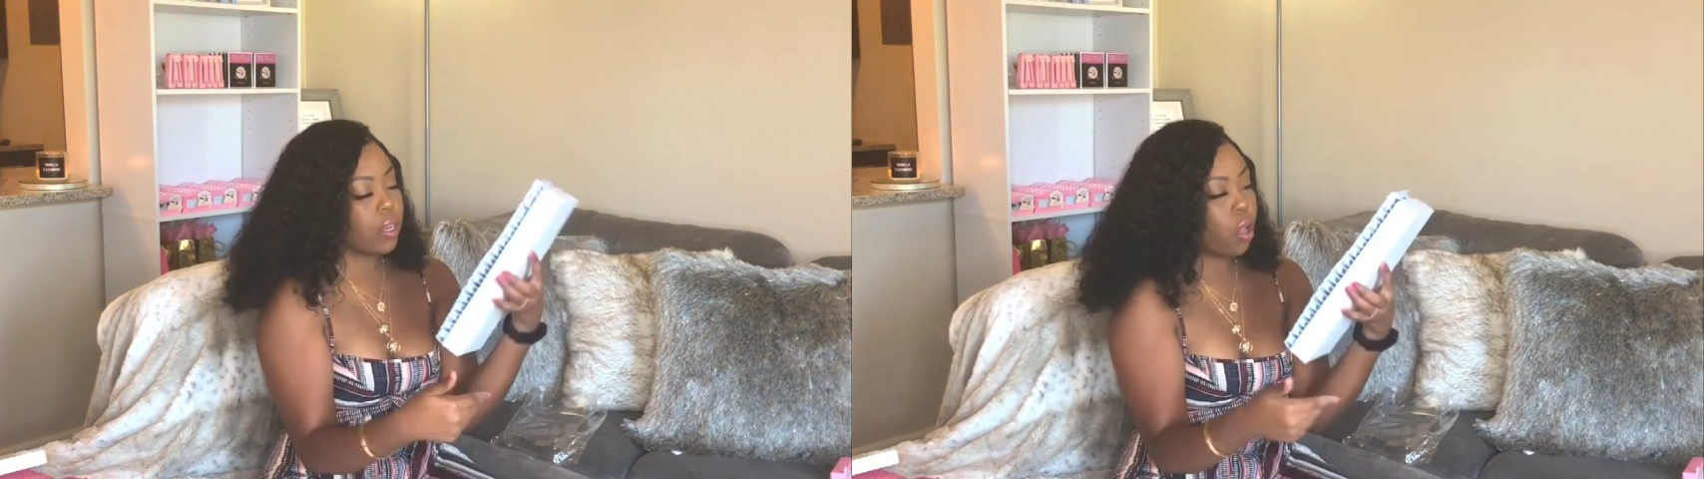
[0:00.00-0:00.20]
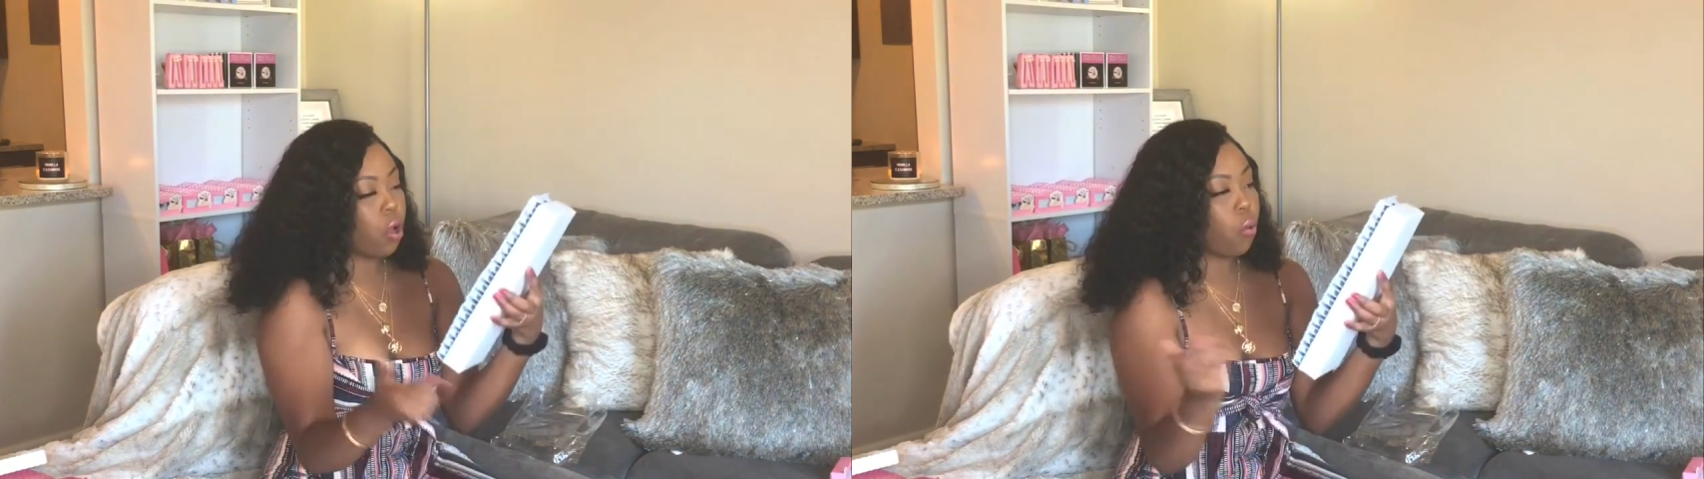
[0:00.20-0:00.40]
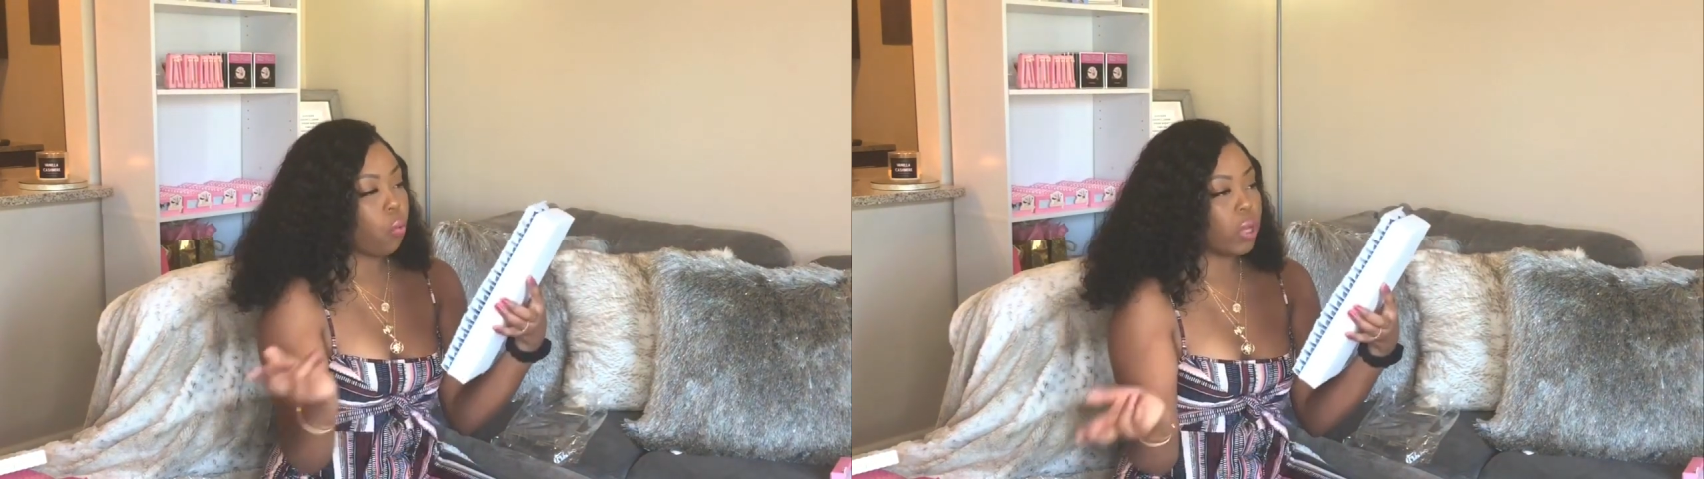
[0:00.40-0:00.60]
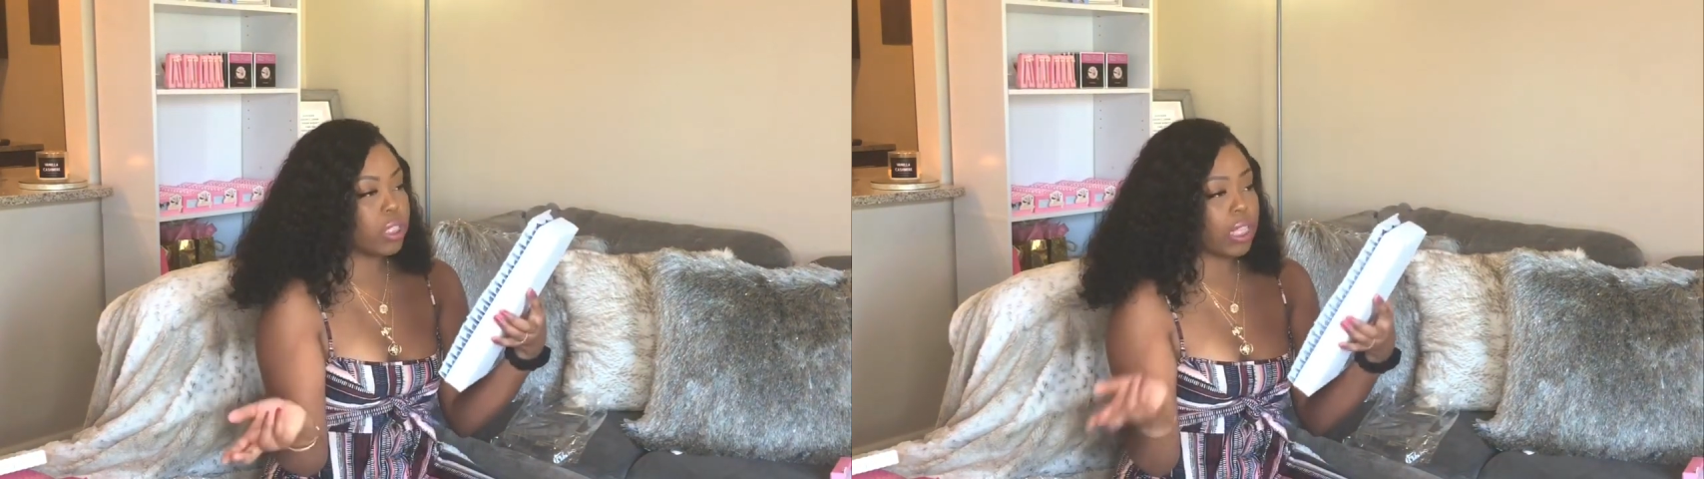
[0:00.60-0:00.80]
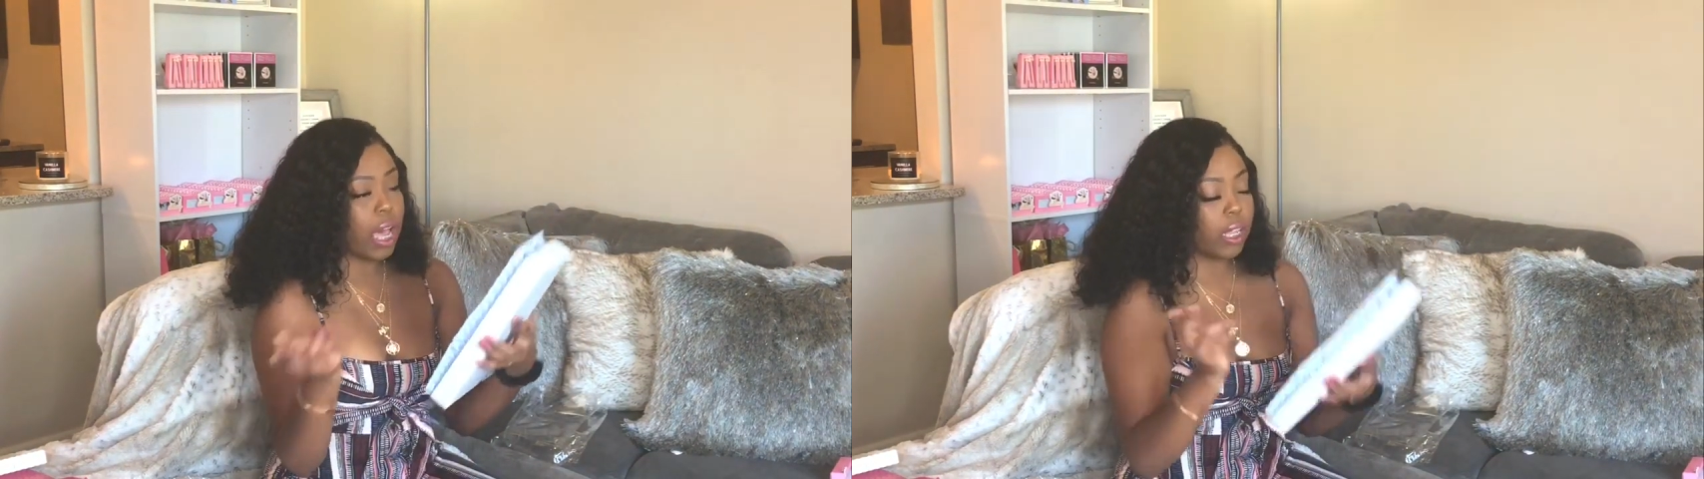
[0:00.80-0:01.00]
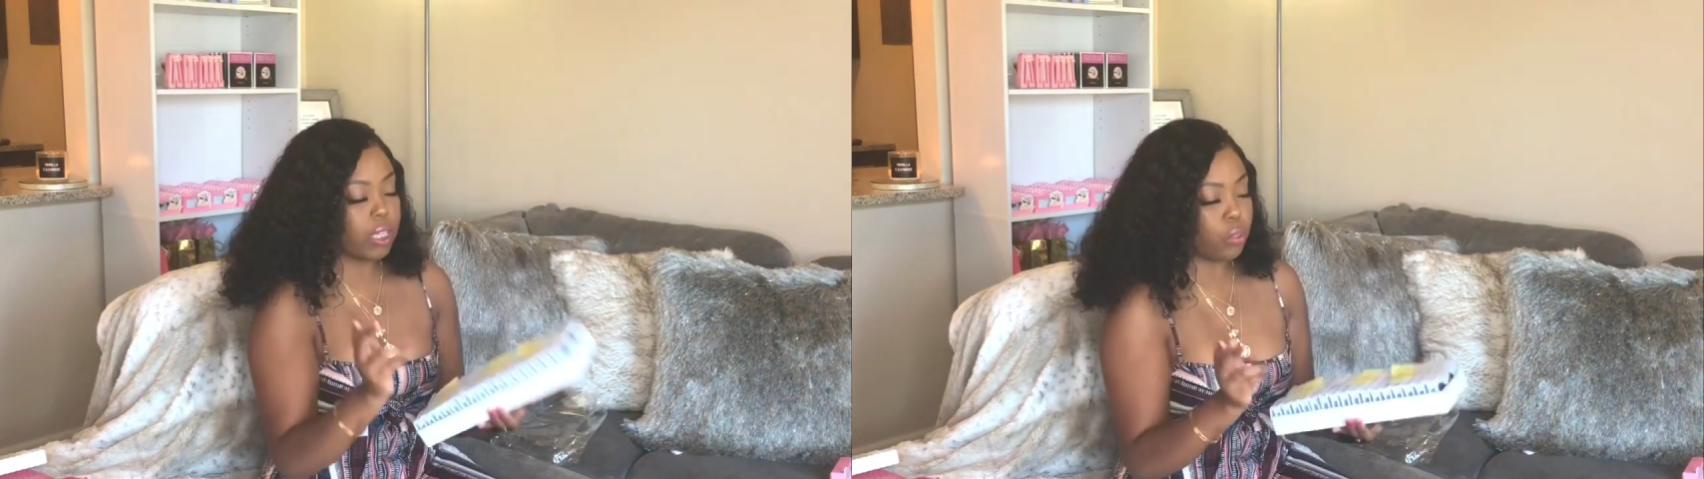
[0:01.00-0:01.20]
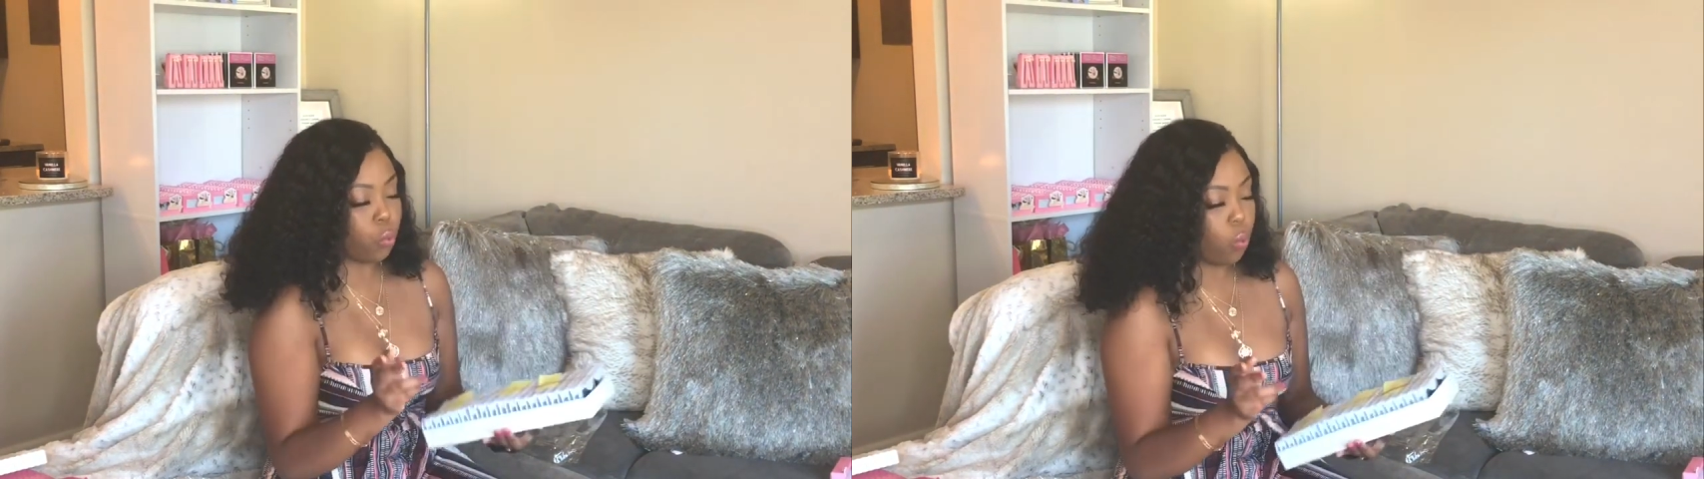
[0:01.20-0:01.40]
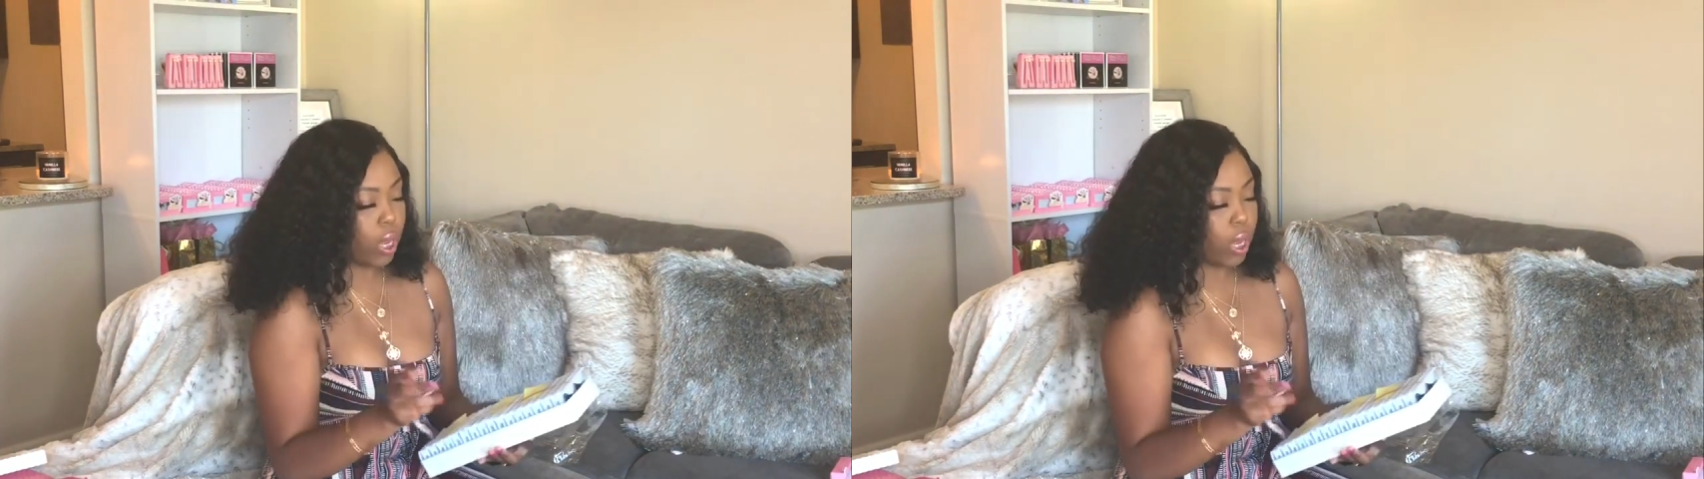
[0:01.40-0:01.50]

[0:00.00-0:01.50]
can know what style is